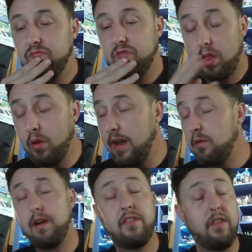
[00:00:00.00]
So
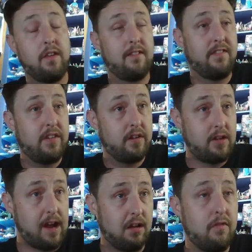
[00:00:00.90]
anyway, the
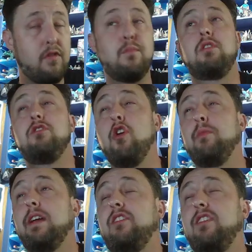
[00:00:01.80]
title of the book, No
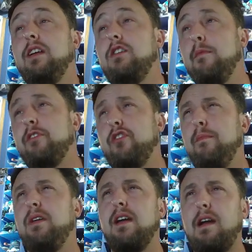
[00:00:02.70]
Man's Land, comes
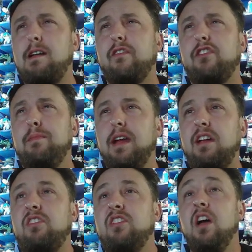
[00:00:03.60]
from the area of
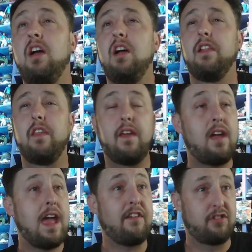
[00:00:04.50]
space that they
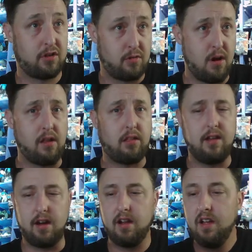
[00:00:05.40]
have to cross
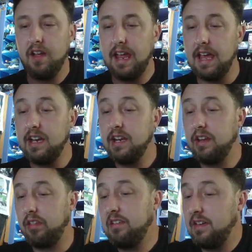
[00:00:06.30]
here. And it
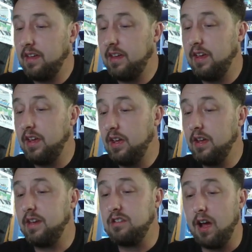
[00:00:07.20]
is a
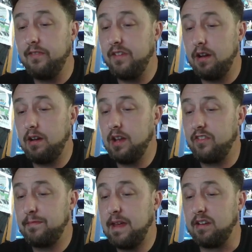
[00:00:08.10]
tough area of
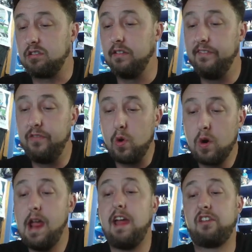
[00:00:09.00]
space.
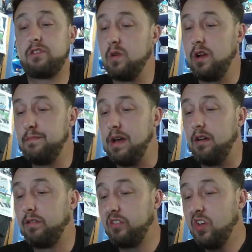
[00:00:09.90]
4 asteroid
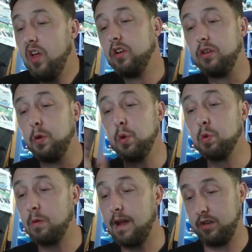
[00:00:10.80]
belts,
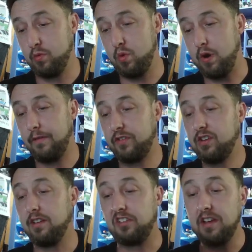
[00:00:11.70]
2 red dwarfs,
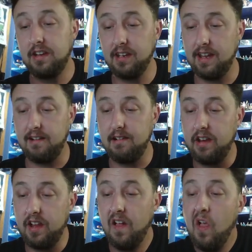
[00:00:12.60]
a
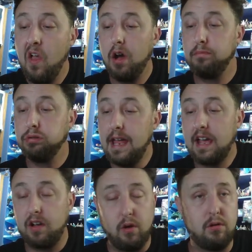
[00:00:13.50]
singularity, a
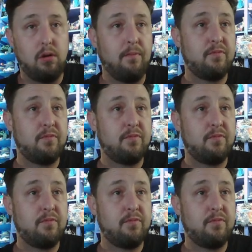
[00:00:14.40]
black hole.